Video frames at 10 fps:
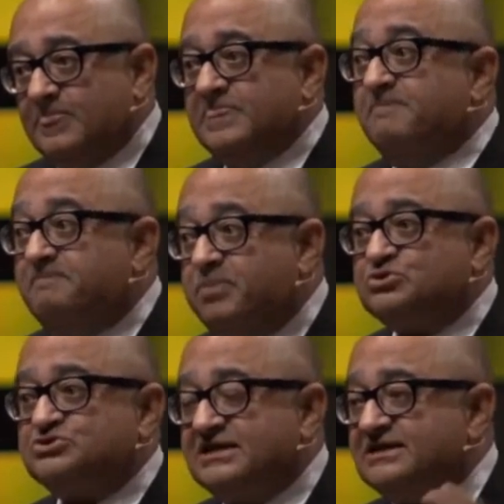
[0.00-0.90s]
The
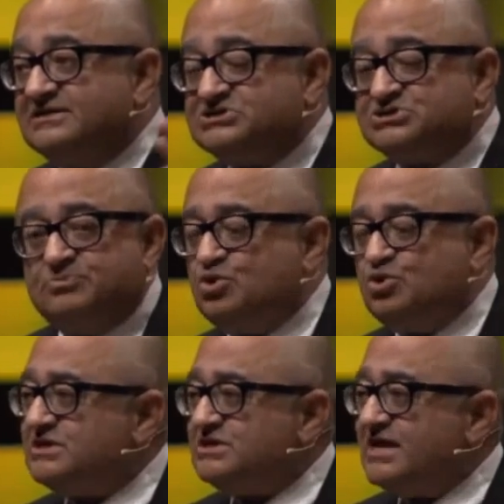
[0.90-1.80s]
books that are
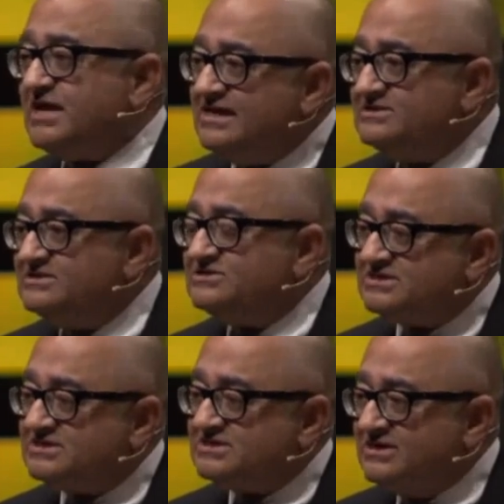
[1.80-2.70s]
distributed at Eaton
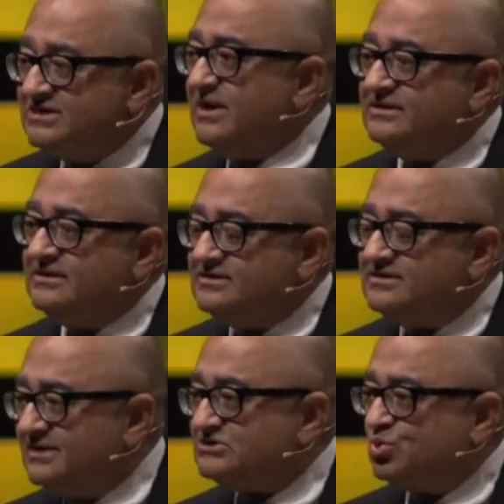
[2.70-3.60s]
Center and the
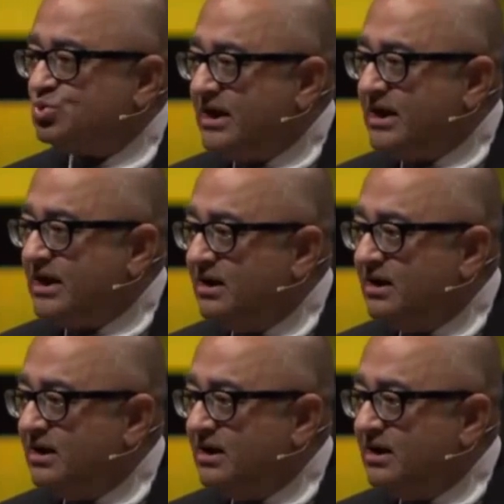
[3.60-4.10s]
Dundas Square